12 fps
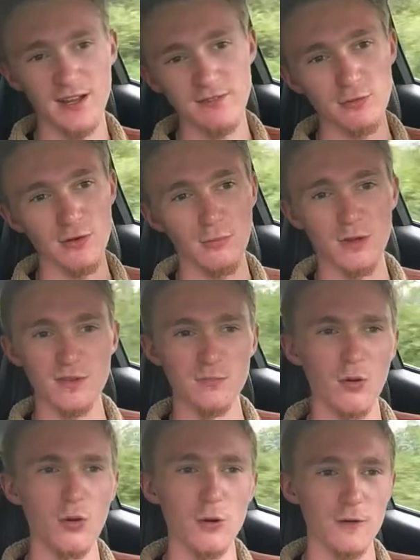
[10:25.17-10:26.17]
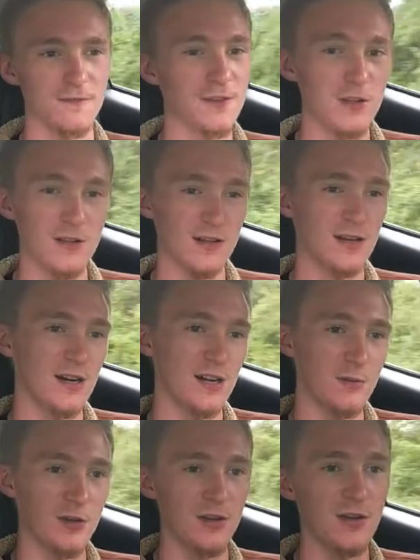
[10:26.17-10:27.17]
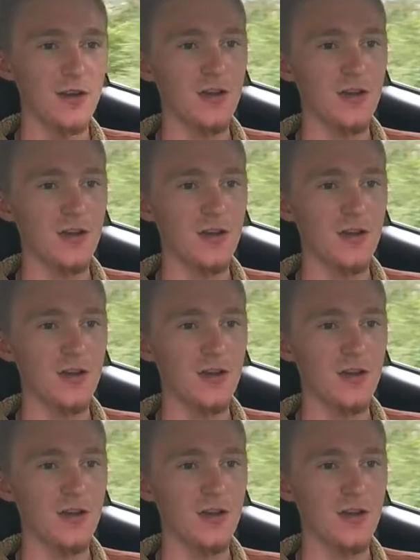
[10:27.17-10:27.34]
Everyone wants more fuel economy,